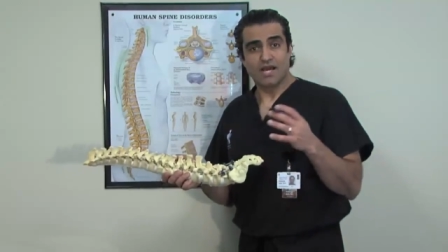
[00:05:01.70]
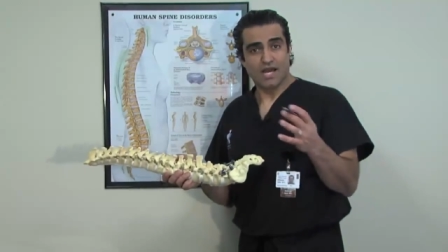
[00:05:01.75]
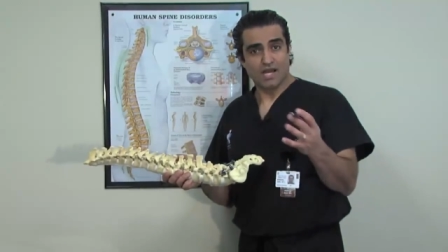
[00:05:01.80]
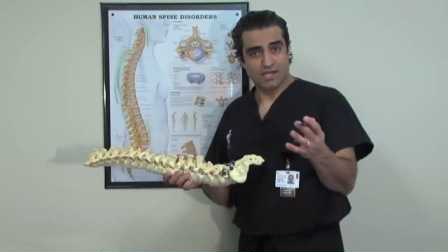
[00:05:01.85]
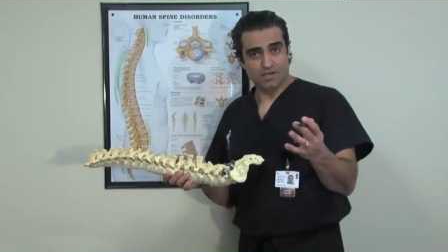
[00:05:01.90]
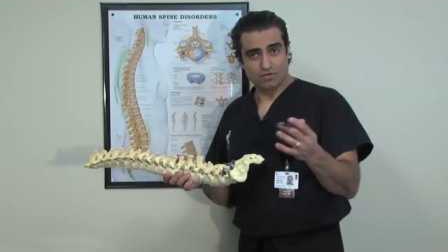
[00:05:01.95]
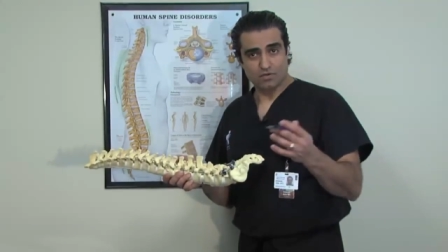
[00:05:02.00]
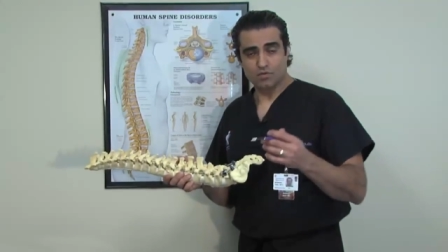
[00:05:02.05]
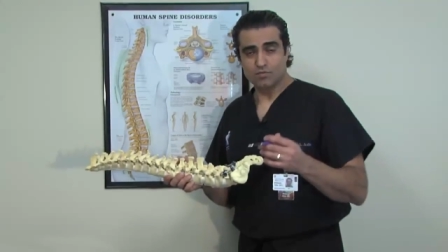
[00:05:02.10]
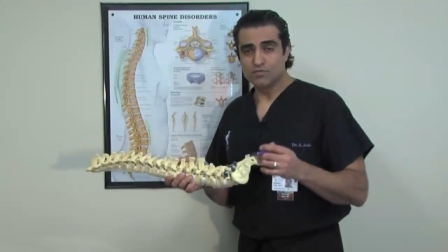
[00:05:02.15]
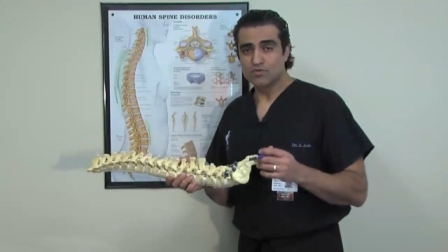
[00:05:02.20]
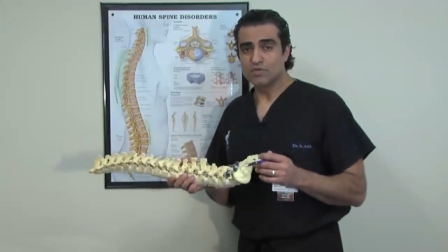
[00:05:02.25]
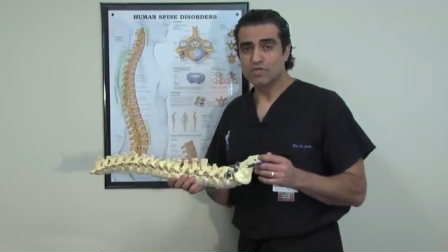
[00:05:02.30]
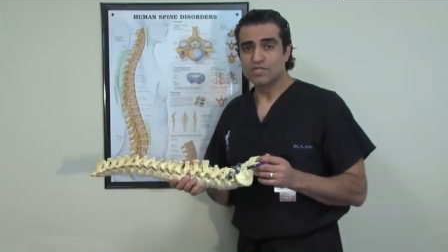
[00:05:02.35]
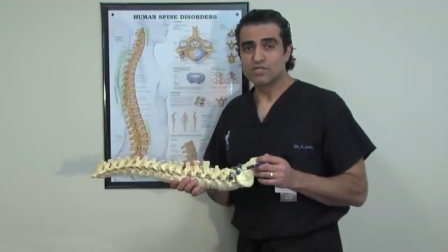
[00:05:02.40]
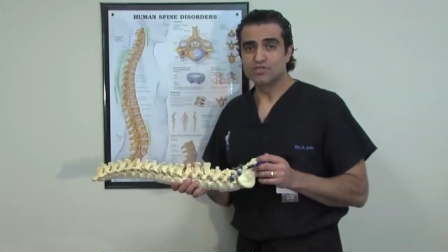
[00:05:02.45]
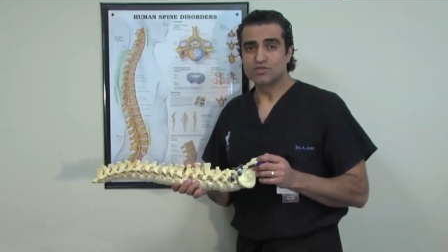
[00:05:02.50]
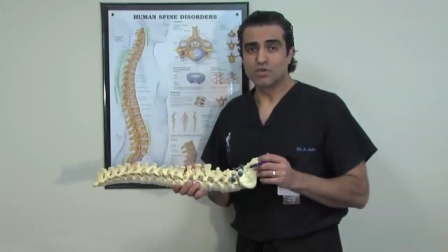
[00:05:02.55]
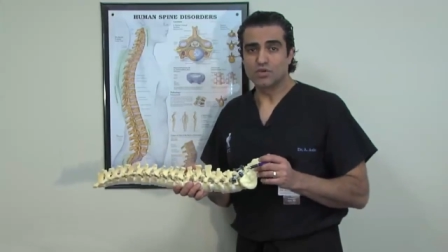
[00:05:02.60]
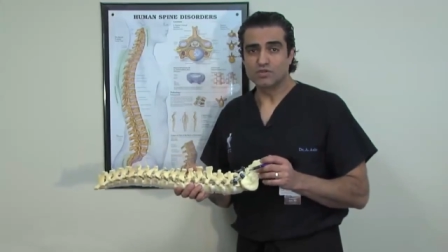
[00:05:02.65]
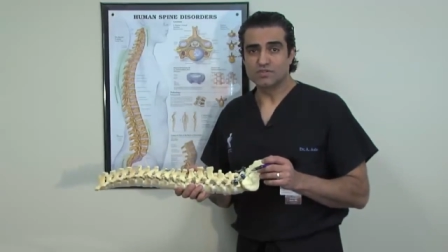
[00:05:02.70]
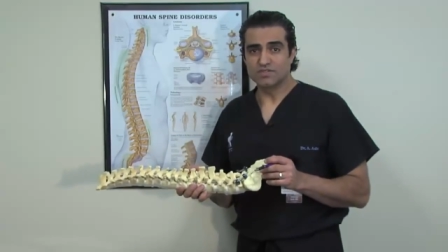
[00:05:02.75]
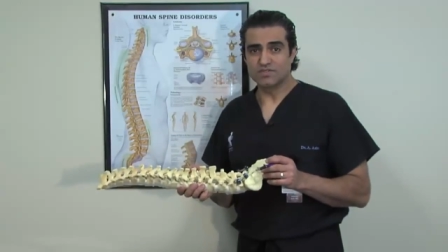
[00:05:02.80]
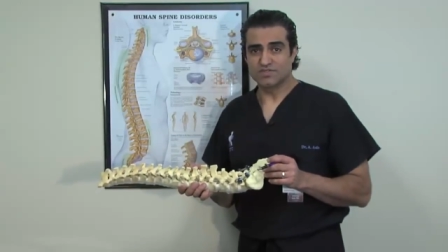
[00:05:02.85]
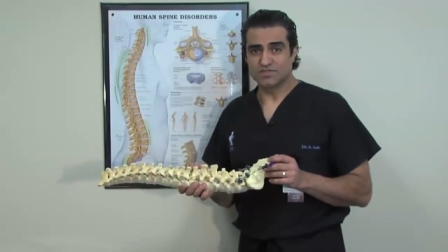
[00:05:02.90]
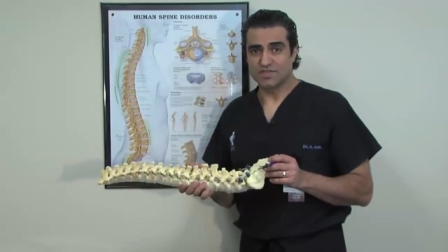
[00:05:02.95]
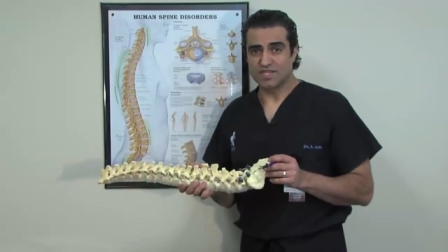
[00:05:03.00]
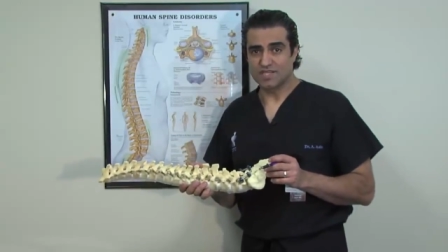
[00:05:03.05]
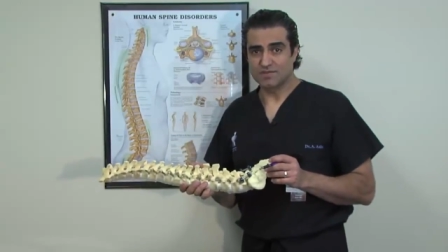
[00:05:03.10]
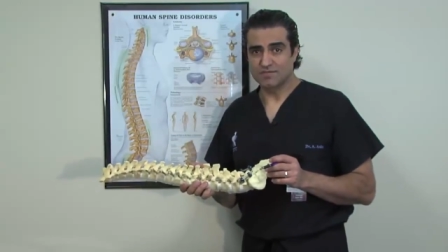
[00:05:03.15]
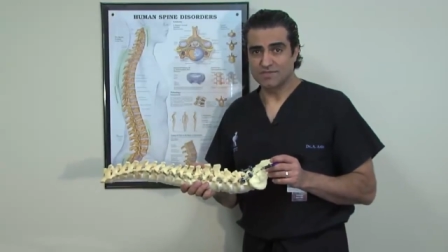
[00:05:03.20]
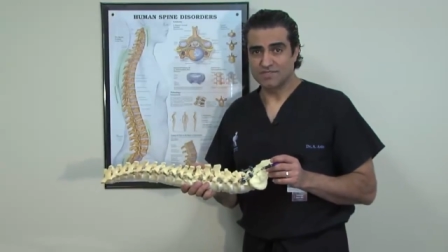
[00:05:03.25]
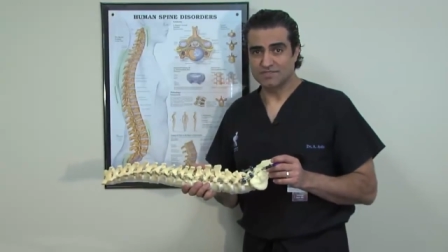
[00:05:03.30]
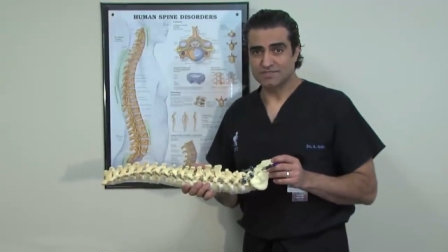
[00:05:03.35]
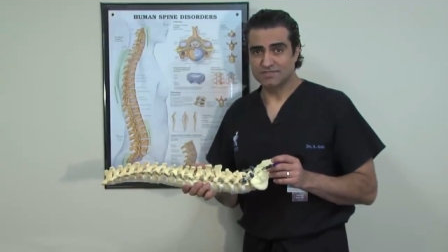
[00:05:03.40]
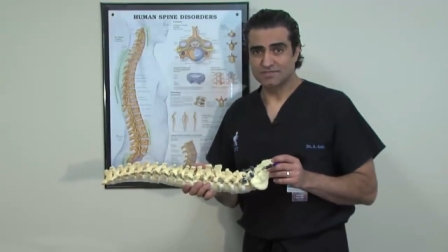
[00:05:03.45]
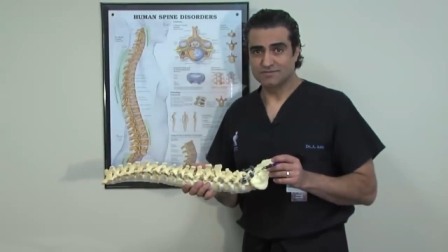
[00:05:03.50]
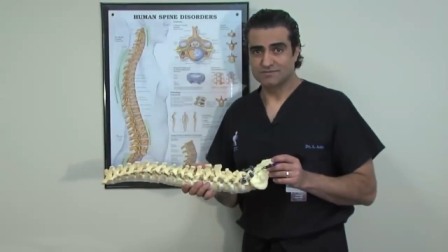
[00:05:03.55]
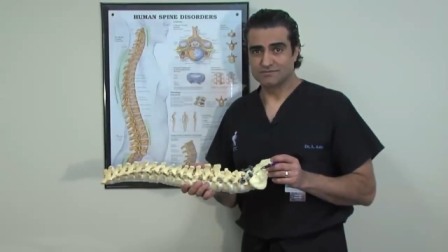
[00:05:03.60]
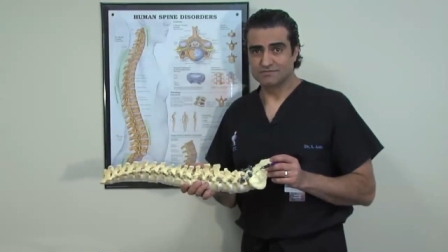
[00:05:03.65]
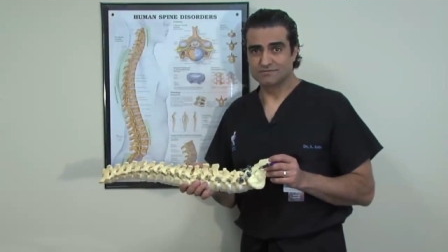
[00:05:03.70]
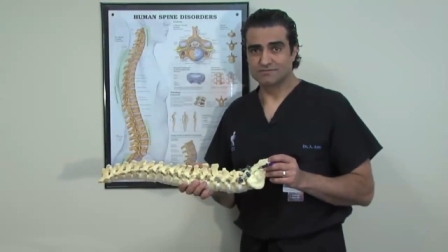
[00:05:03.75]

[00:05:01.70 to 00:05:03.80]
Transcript: I hope you enjoyed this segment.